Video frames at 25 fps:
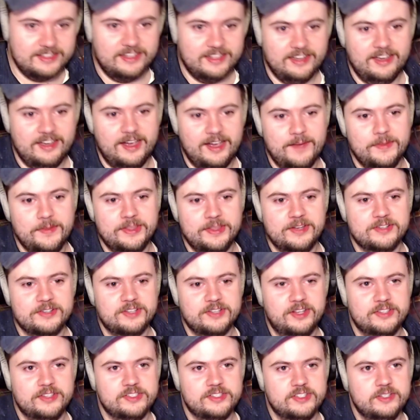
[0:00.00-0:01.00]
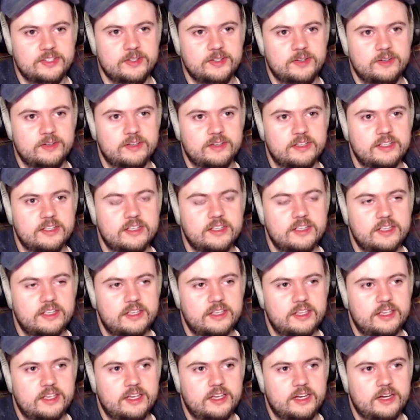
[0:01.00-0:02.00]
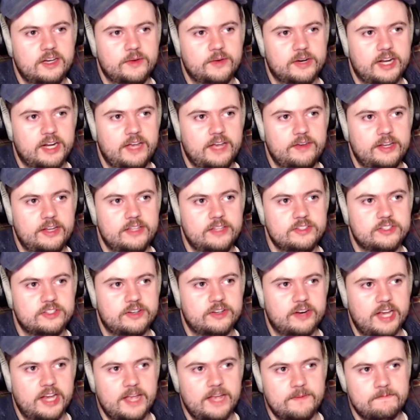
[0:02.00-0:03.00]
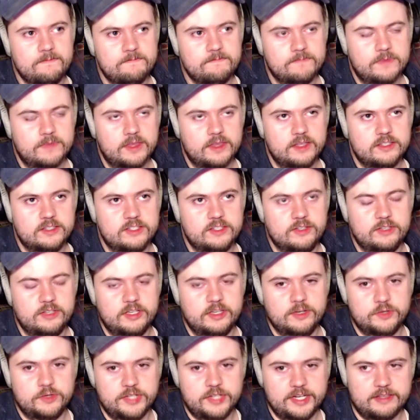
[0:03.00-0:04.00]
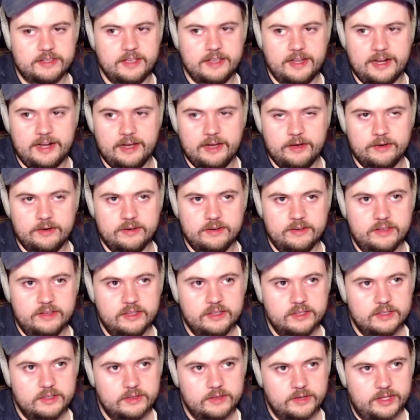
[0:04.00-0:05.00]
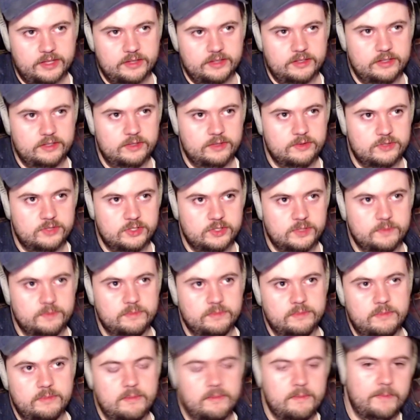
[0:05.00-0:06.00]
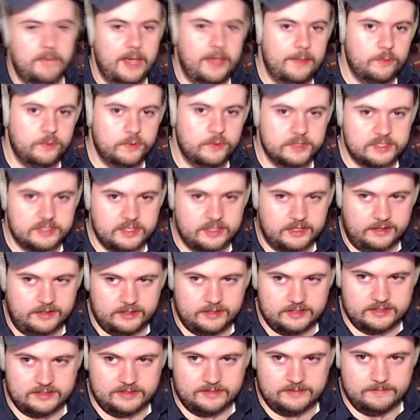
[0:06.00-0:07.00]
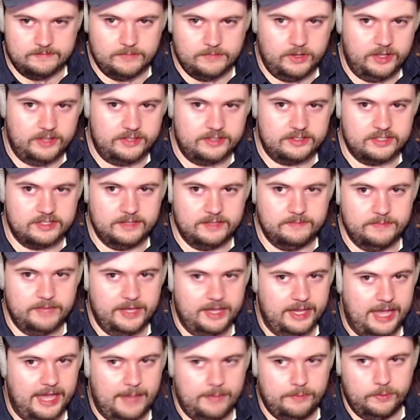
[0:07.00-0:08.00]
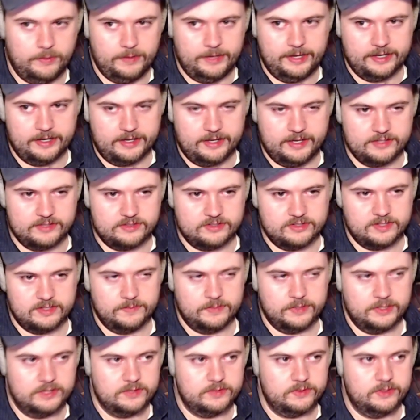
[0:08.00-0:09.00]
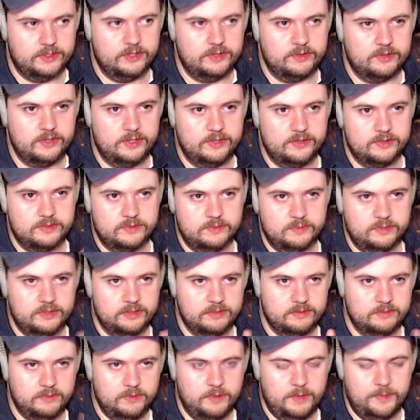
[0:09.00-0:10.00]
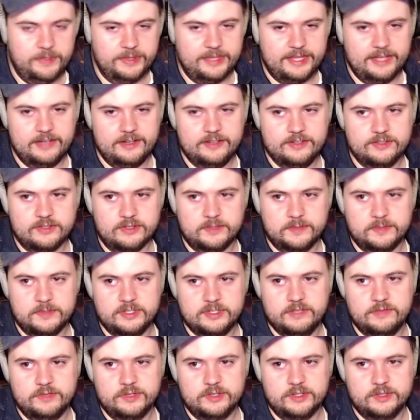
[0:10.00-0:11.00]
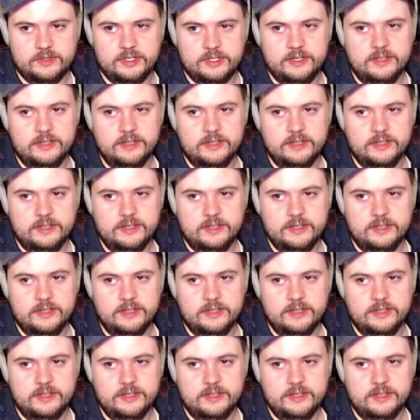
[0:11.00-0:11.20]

But there's also, we're going to have an Instagram, so you can go check that out. Got the YouTube. Maybe we'll stick this on some like Apple Podcasts or something as well. Who knows? We'll put that in the description if we're doing it.